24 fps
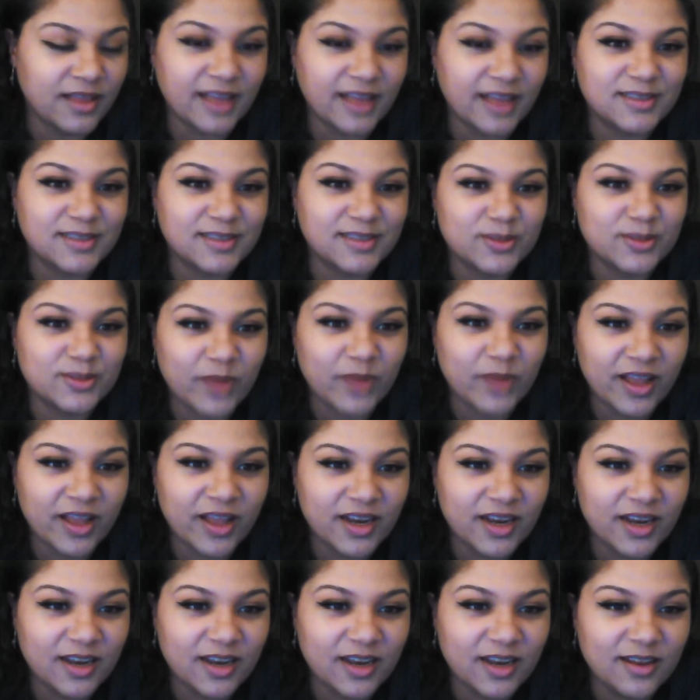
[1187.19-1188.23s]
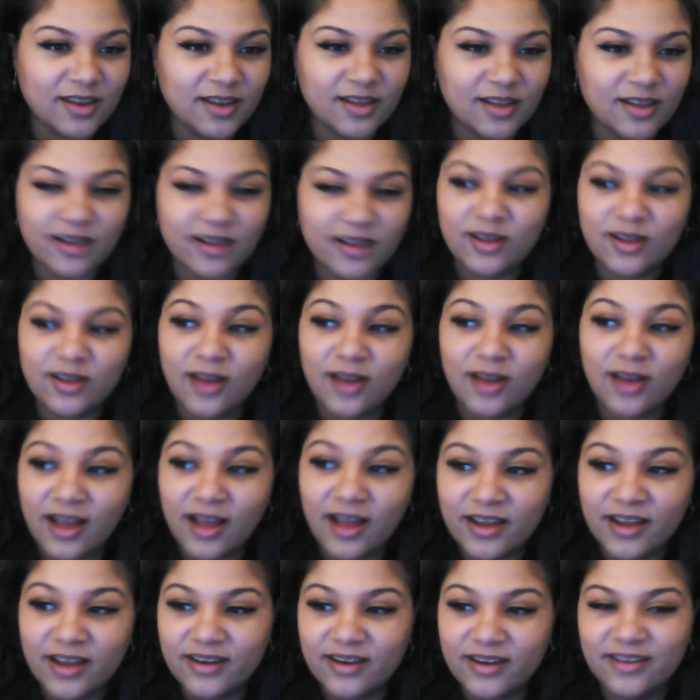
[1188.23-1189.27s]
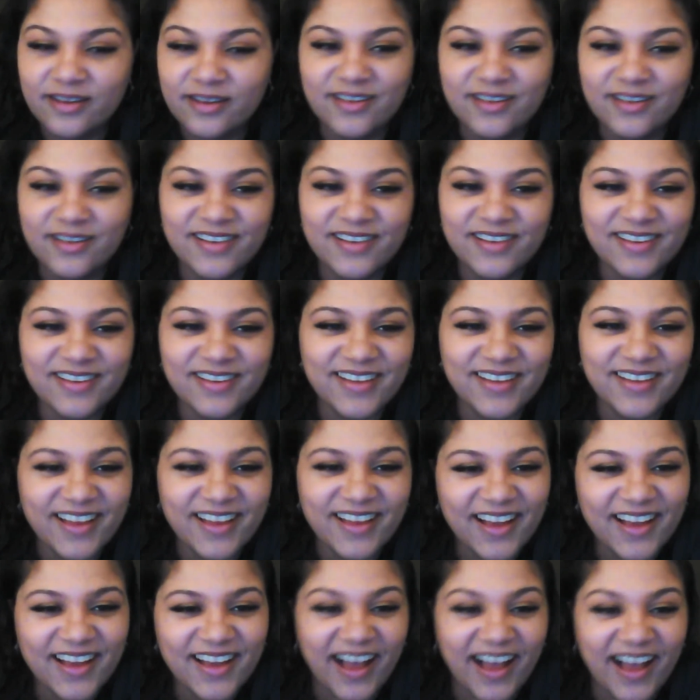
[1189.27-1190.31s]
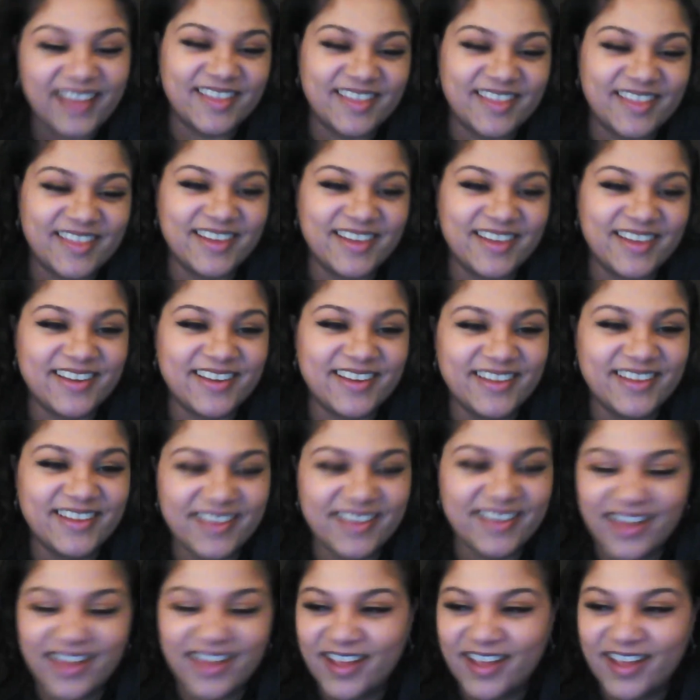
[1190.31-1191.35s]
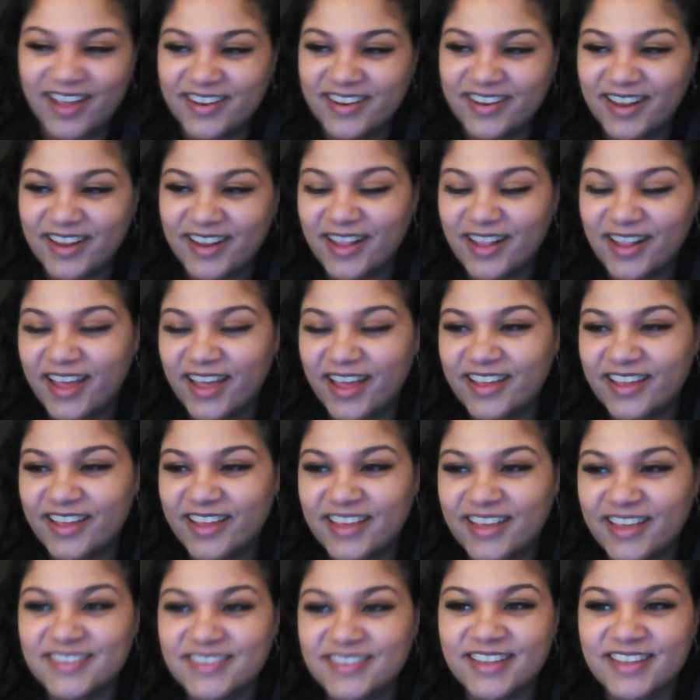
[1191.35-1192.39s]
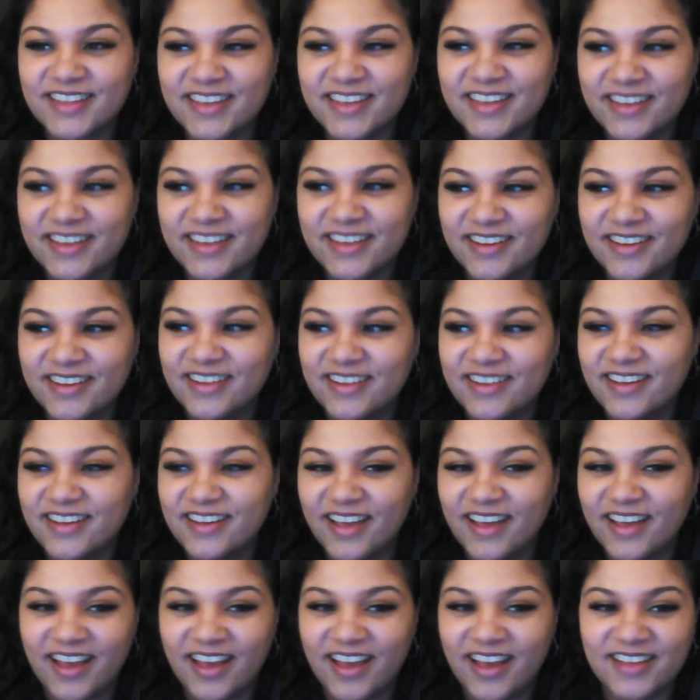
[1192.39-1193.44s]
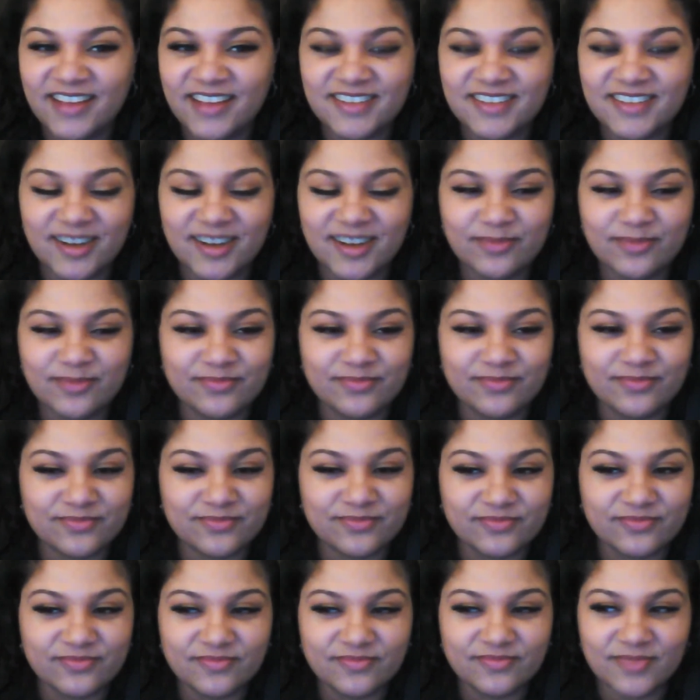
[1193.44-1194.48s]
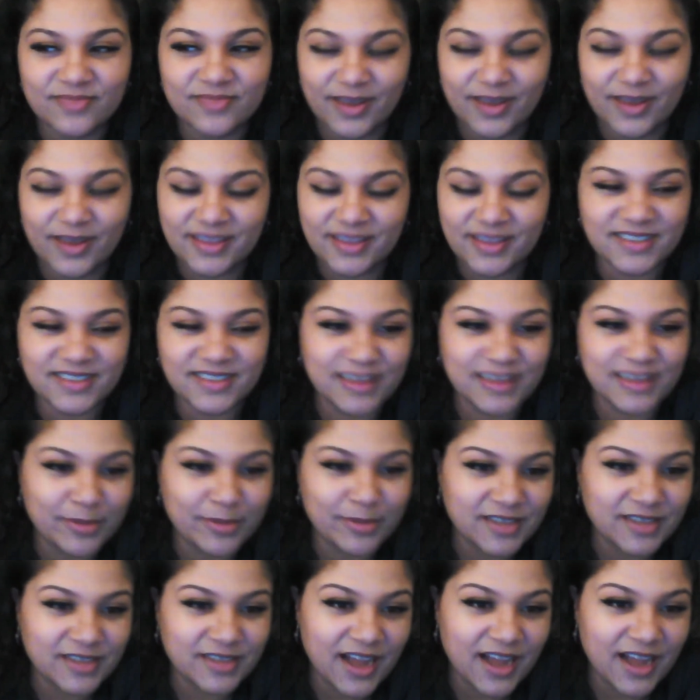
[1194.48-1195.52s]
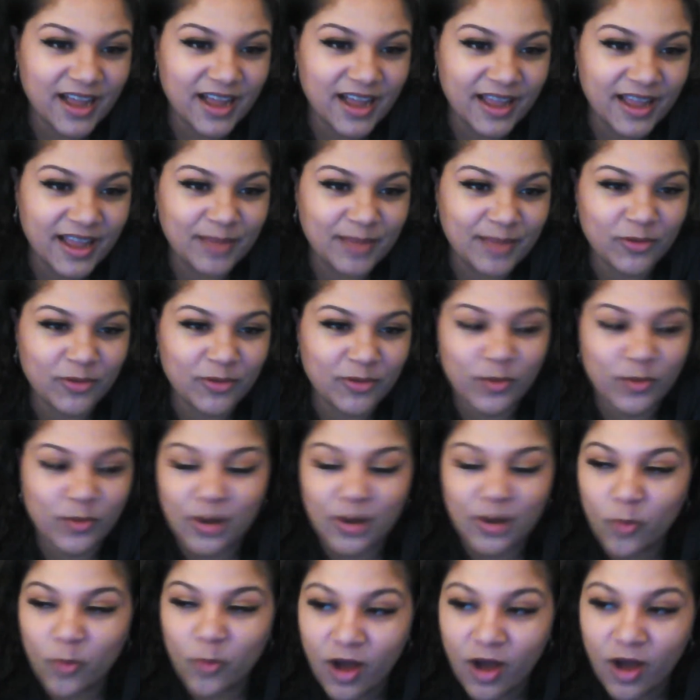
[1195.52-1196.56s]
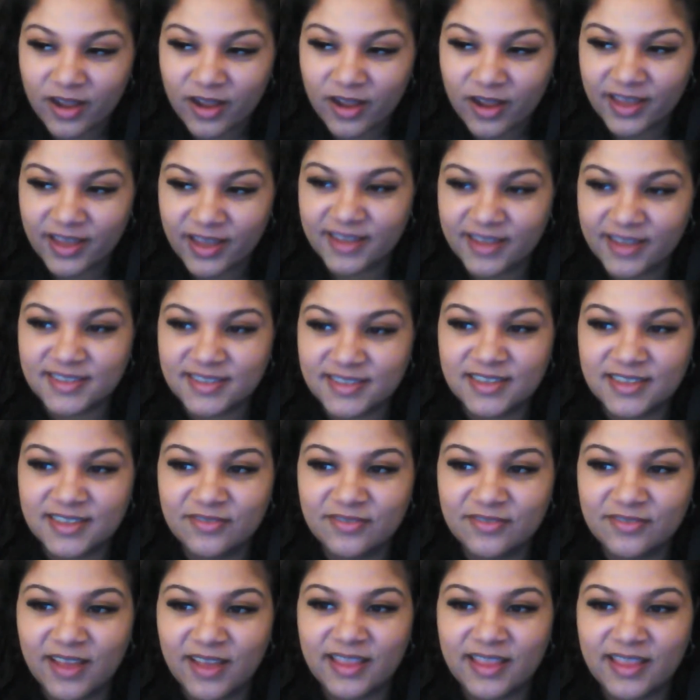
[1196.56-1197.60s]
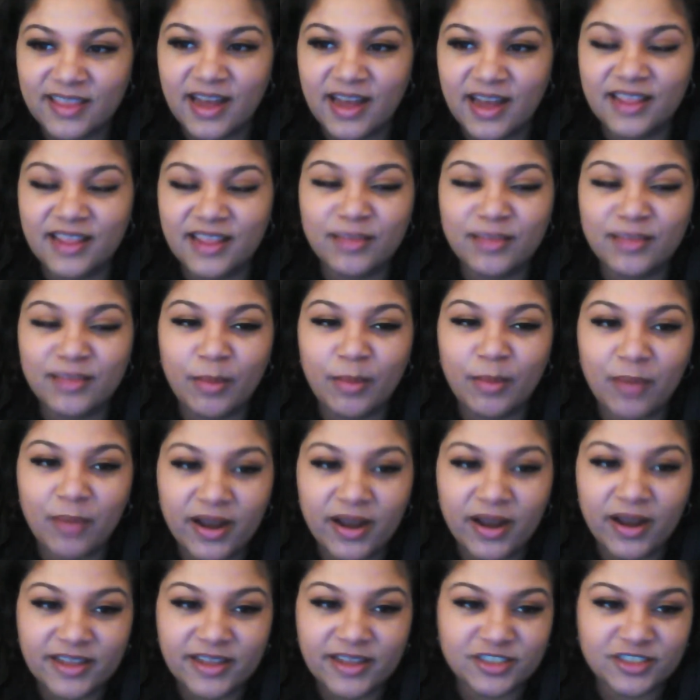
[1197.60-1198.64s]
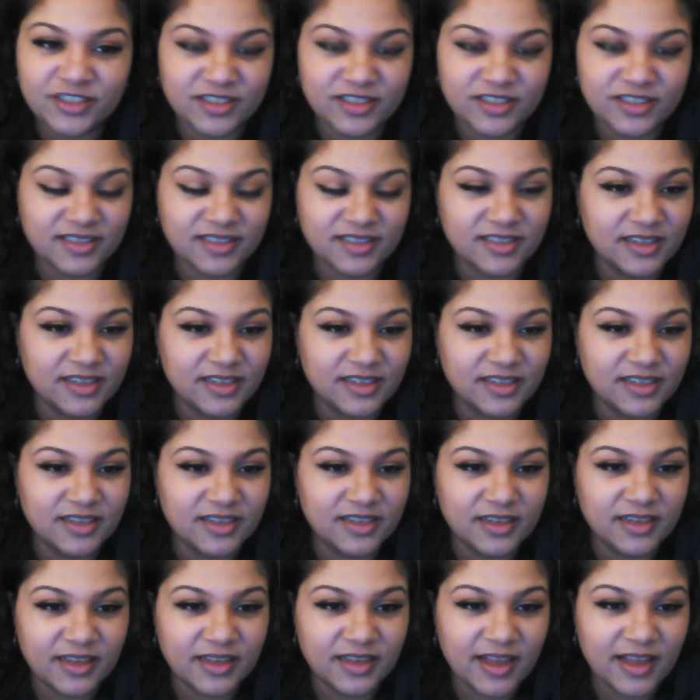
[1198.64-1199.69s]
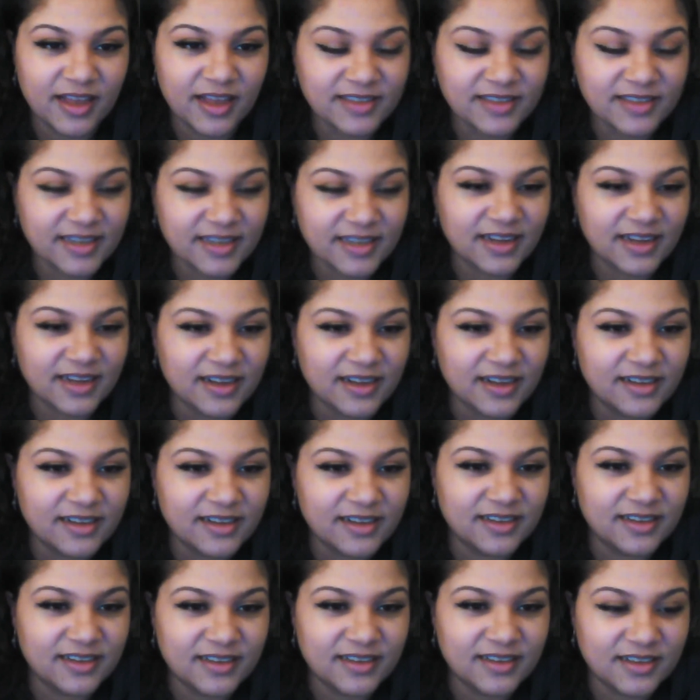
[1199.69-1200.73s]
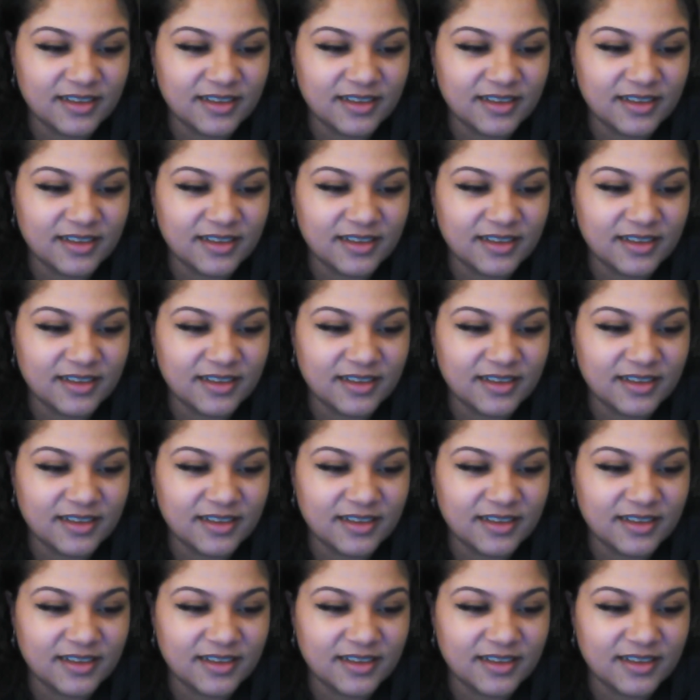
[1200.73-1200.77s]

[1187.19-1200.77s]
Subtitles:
like I sweat like a lot, I think, and like easily, and like in the summertime or when I'm walking and stuff like that, I think my body is just has like a,